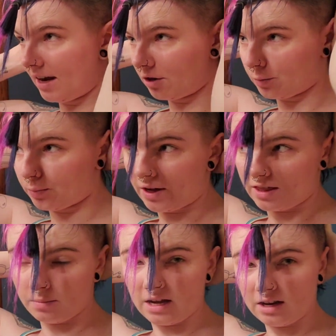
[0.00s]
hairspray
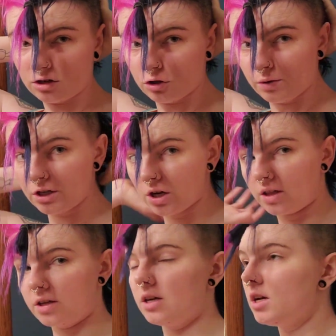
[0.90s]
them into each
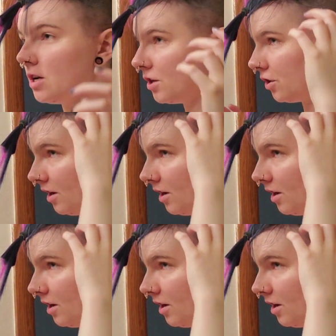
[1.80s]
other so